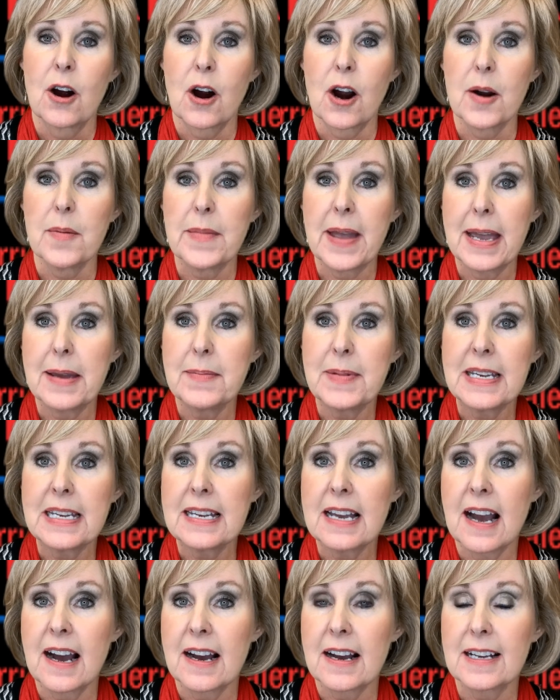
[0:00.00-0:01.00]
or
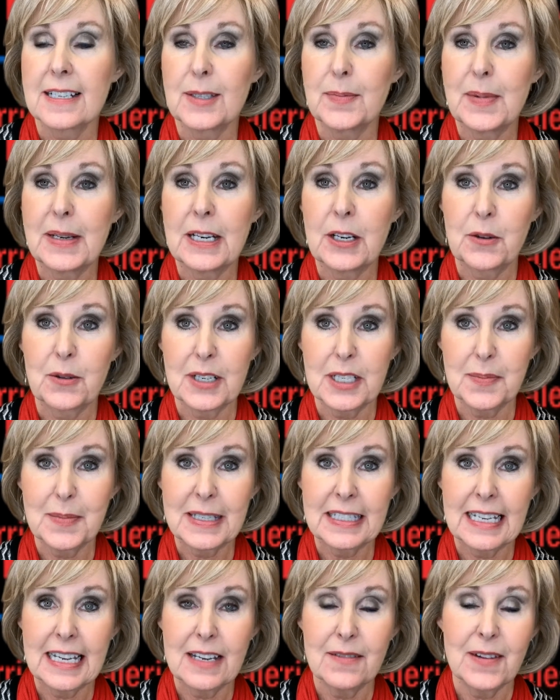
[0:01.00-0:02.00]
maybe uh, spending
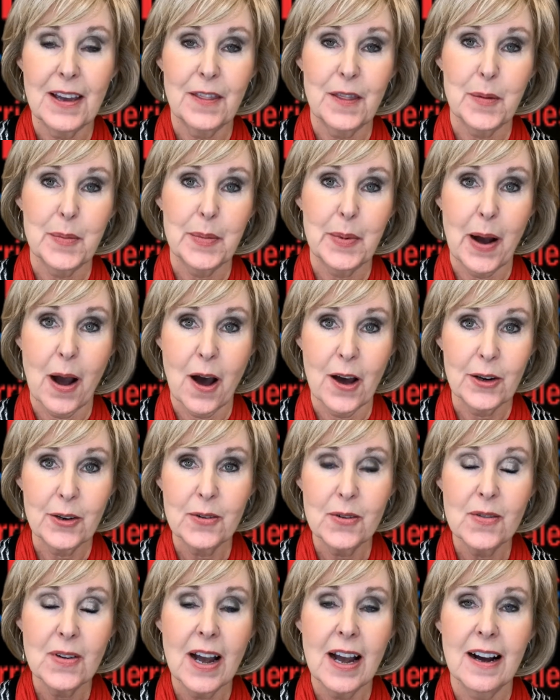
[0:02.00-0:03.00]
Christmas Eve at the
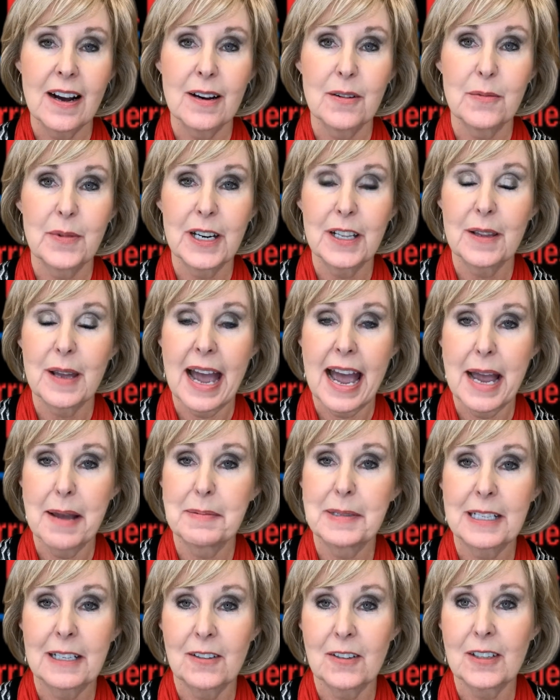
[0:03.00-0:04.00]
Bottle, uh, one of the
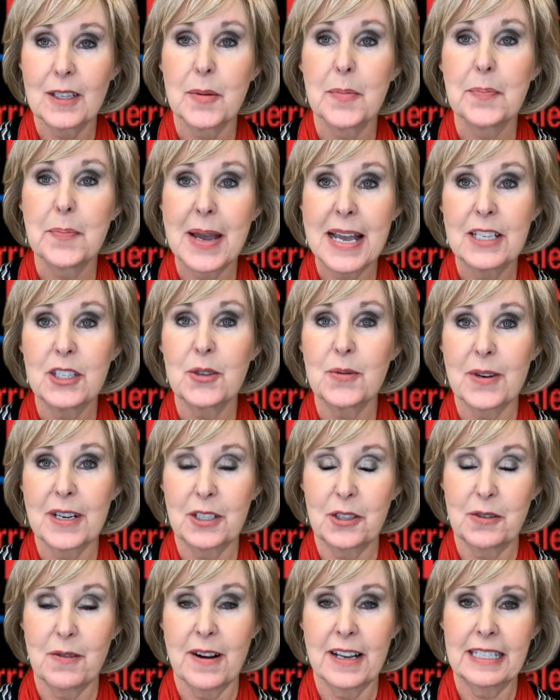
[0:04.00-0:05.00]
absolutely the best
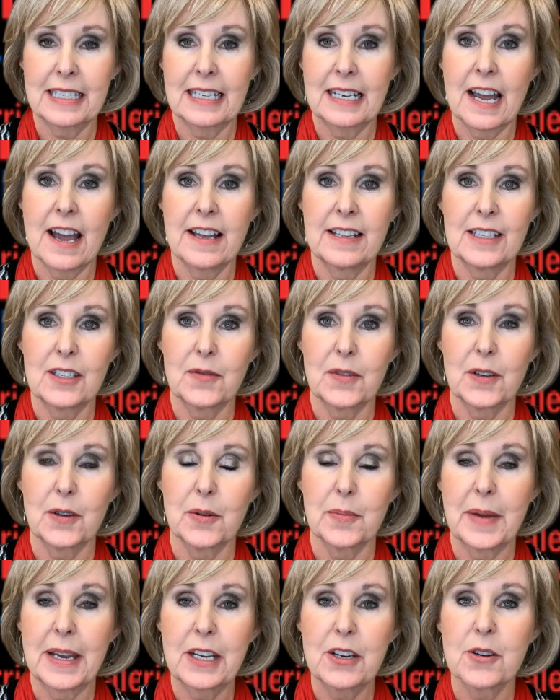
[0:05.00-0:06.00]
restaurants in Huntsville.
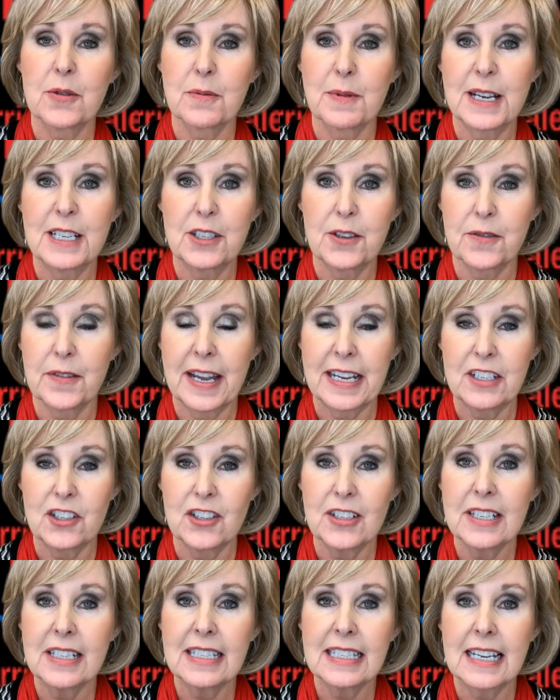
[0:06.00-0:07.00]
Make your
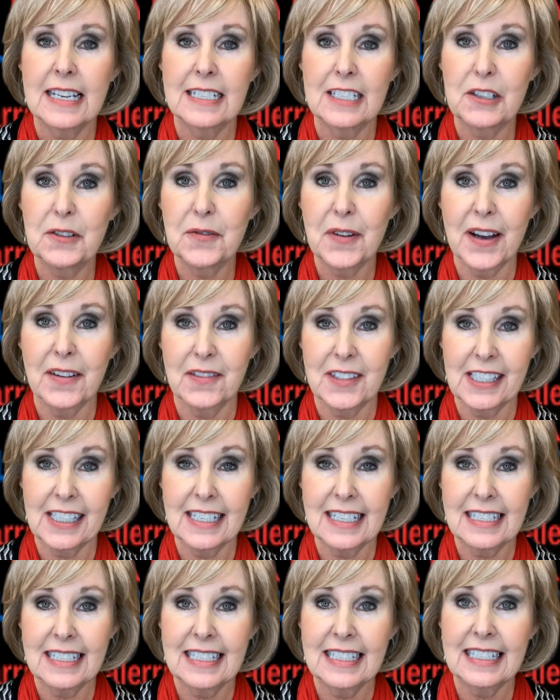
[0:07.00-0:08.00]
reservations at
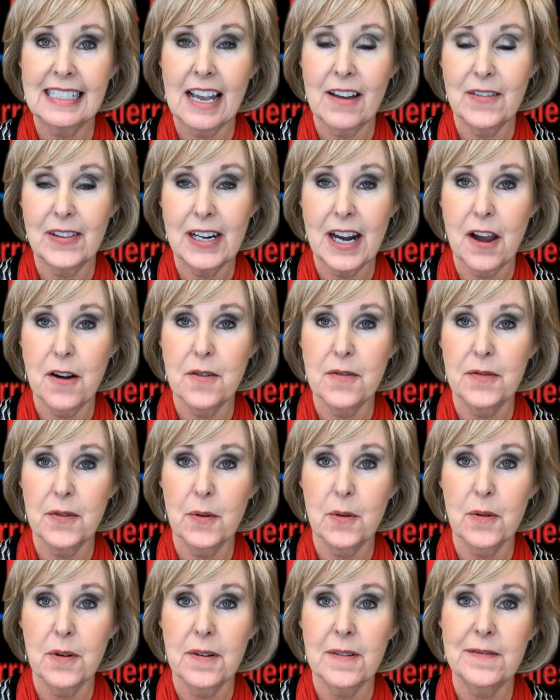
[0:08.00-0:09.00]

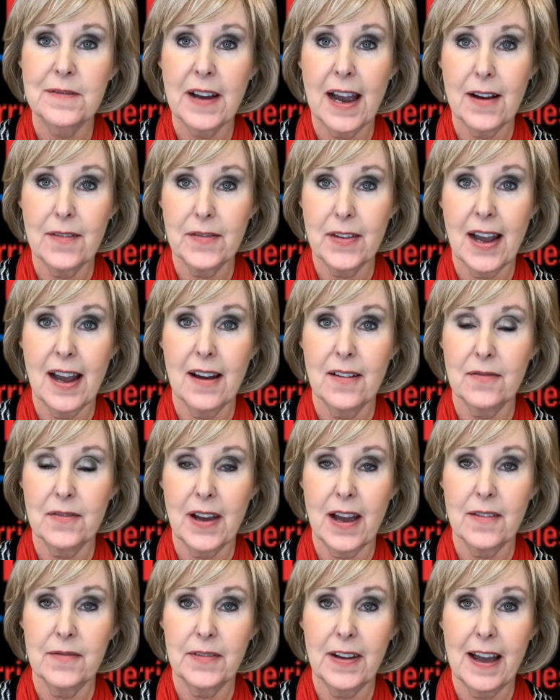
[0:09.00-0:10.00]

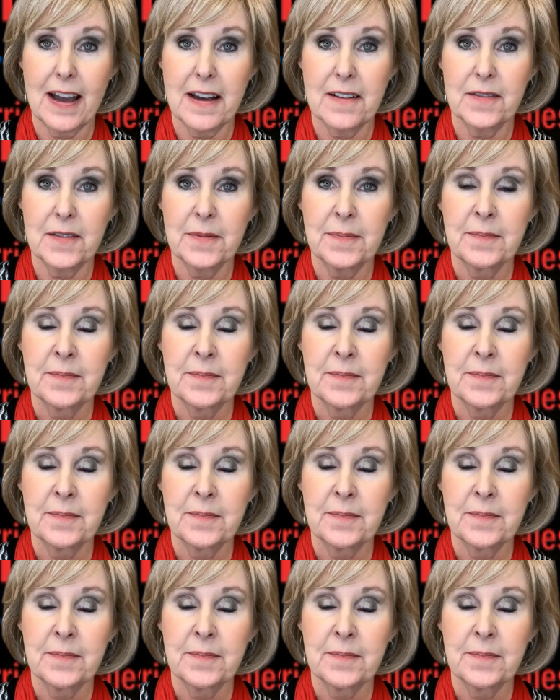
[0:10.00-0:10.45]
256-704-5555.